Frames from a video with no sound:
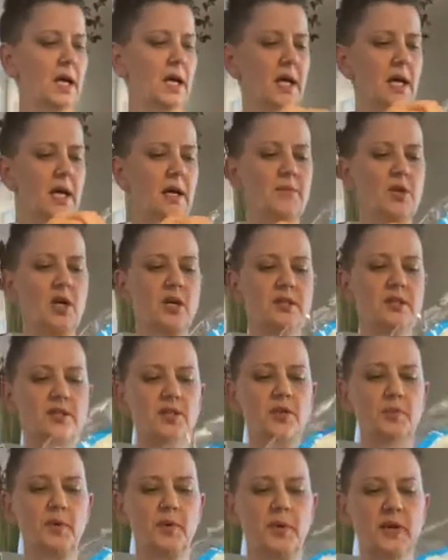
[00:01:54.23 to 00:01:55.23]
I'm not
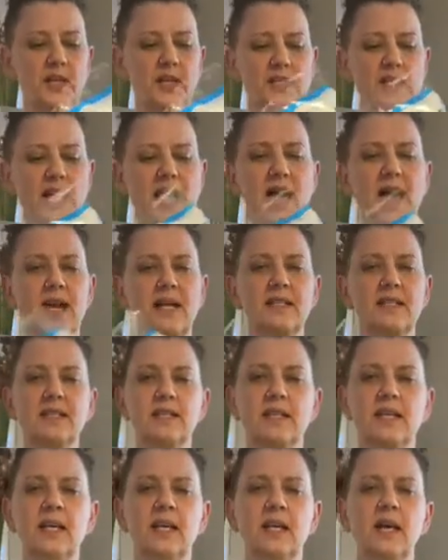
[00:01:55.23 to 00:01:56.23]
super exact.
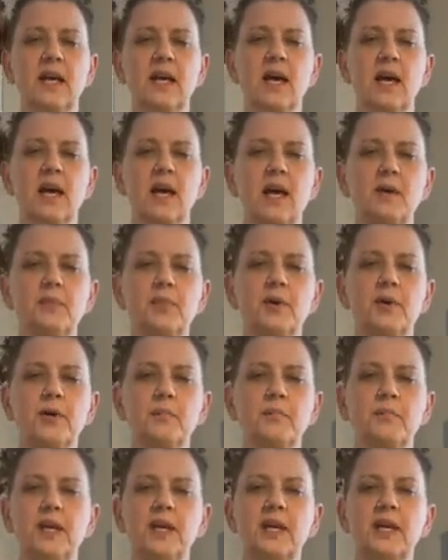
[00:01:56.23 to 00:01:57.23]
I put a
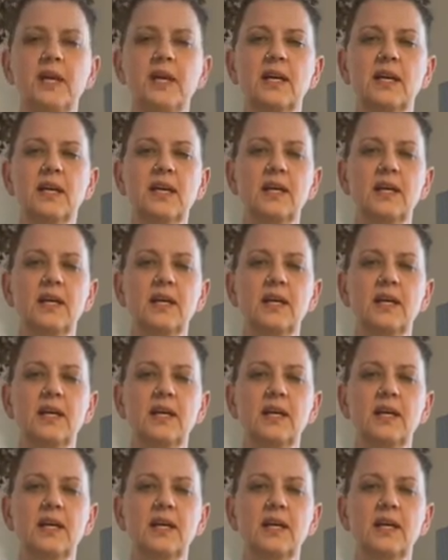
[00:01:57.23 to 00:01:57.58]
big